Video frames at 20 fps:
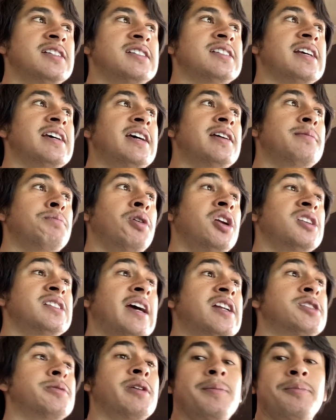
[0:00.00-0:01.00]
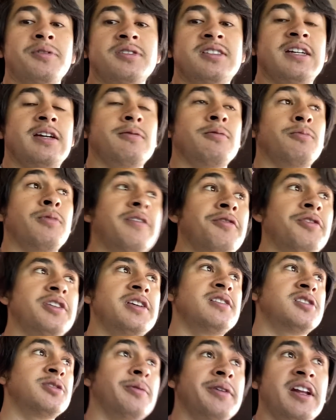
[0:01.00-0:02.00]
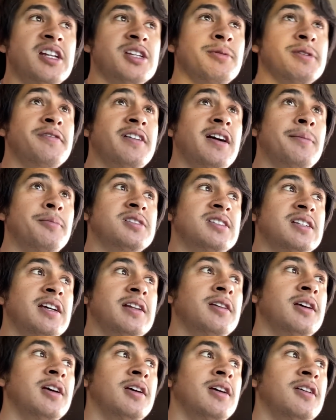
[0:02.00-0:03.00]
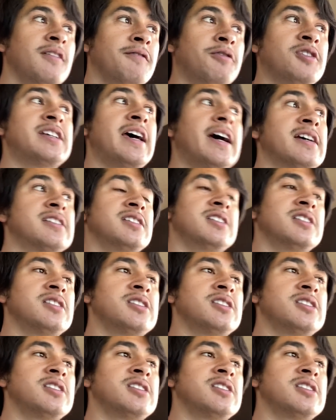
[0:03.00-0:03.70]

said put aside 20%, roughly 20 to 25% for taxes.